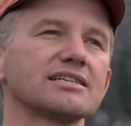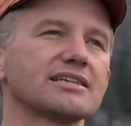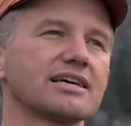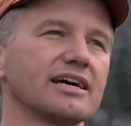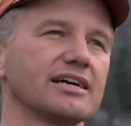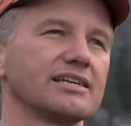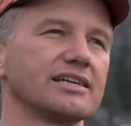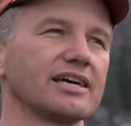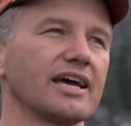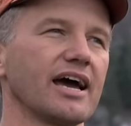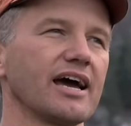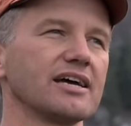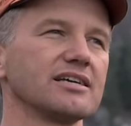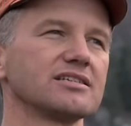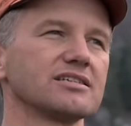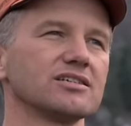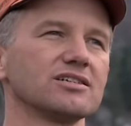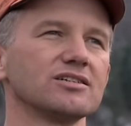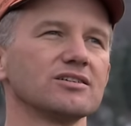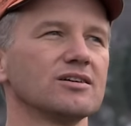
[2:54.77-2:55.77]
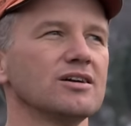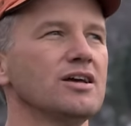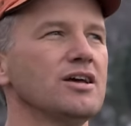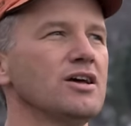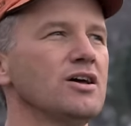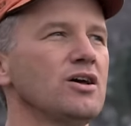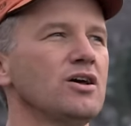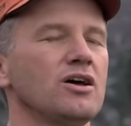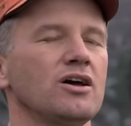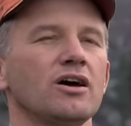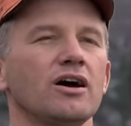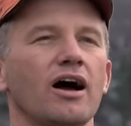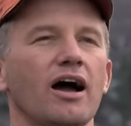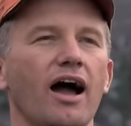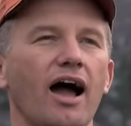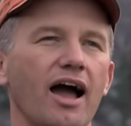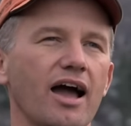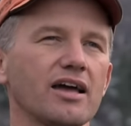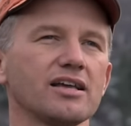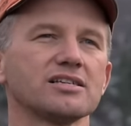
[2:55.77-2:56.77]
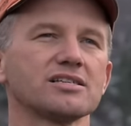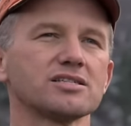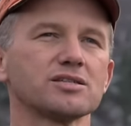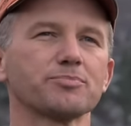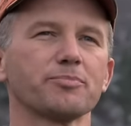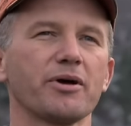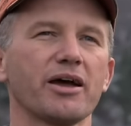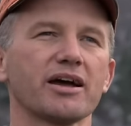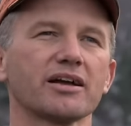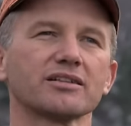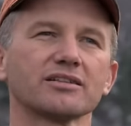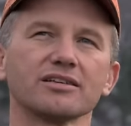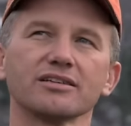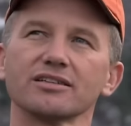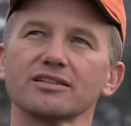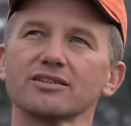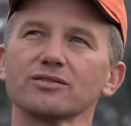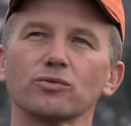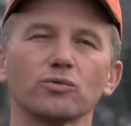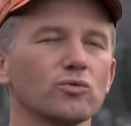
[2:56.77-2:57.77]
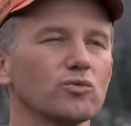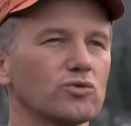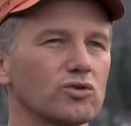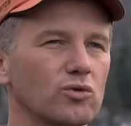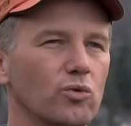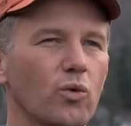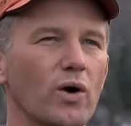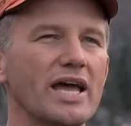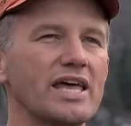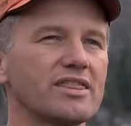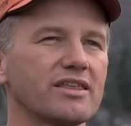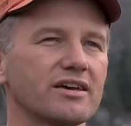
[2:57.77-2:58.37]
kind of guy. So I suspect that the way